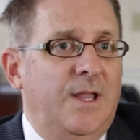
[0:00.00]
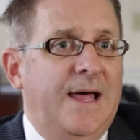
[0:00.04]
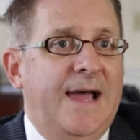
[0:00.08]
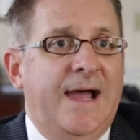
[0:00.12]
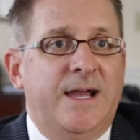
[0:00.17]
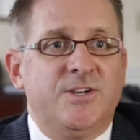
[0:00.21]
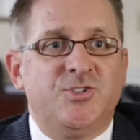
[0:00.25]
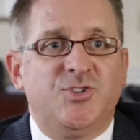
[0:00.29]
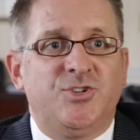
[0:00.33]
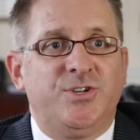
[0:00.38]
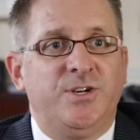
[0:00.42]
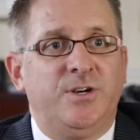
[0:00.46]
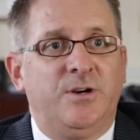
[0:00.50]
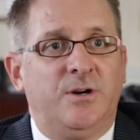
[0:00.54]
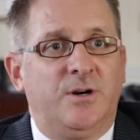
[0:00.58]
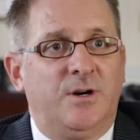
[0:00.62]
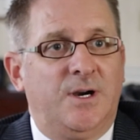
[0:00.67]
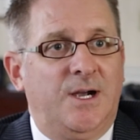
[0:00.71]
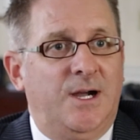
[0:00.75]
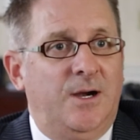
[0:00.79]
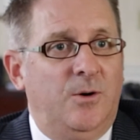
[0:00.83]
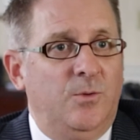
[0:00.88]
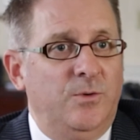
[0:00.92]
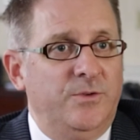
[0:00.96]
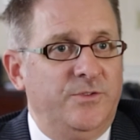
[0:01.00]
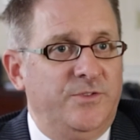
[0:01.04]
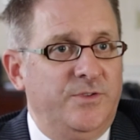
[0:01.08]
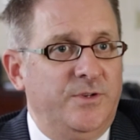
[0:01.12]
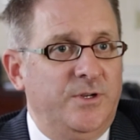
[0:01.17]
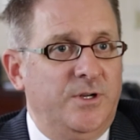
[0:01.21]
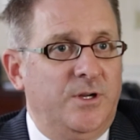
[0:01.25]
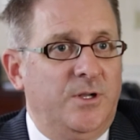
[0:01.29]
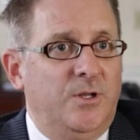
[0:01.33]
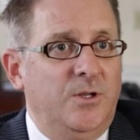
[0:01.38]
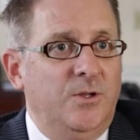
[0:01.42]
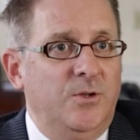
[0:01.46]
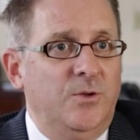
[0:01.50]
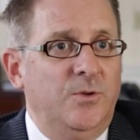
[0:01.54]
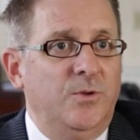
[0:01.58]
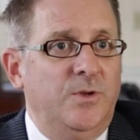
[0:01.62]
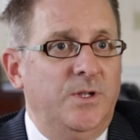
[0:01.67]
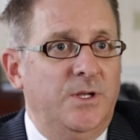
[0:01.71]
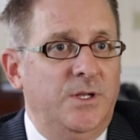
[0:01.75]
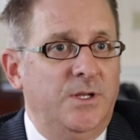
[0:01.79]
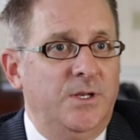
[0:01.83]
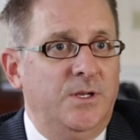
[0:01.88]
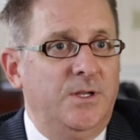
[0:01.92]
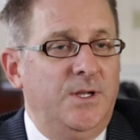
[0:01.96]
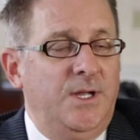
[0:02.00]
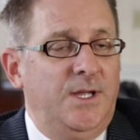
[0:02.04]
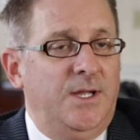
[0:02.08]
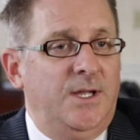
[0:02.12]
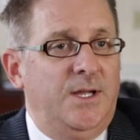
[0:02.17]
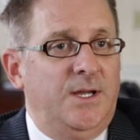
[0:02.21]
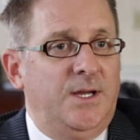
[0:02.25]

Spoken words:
last year I was included